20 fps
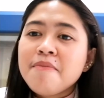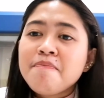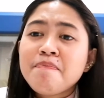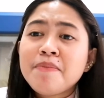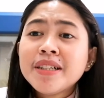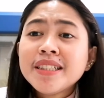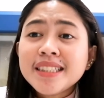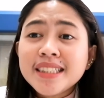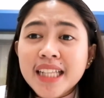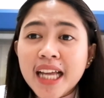
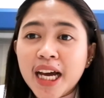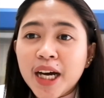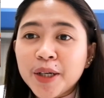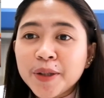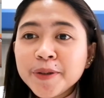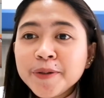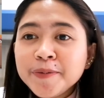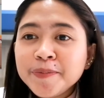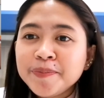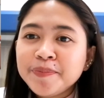But
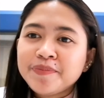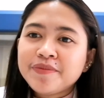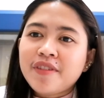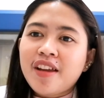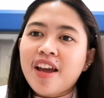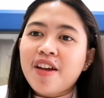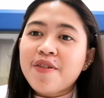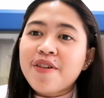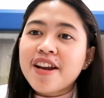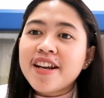now,
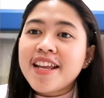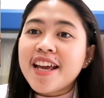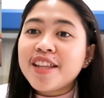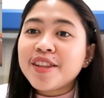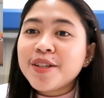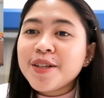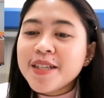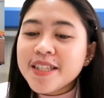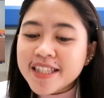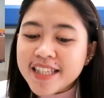I already
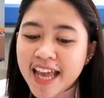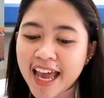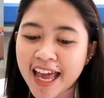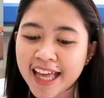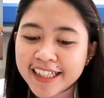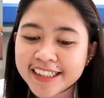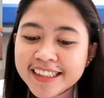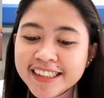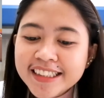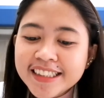
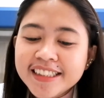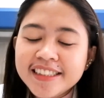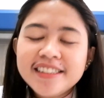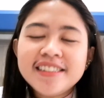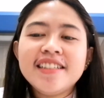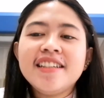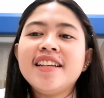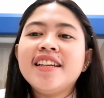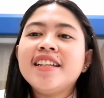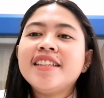understand,
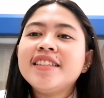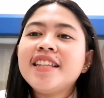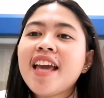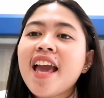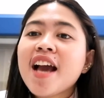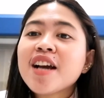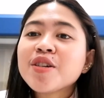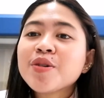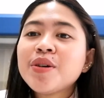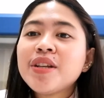they
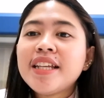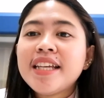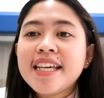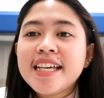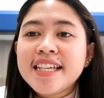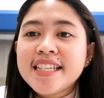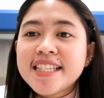actually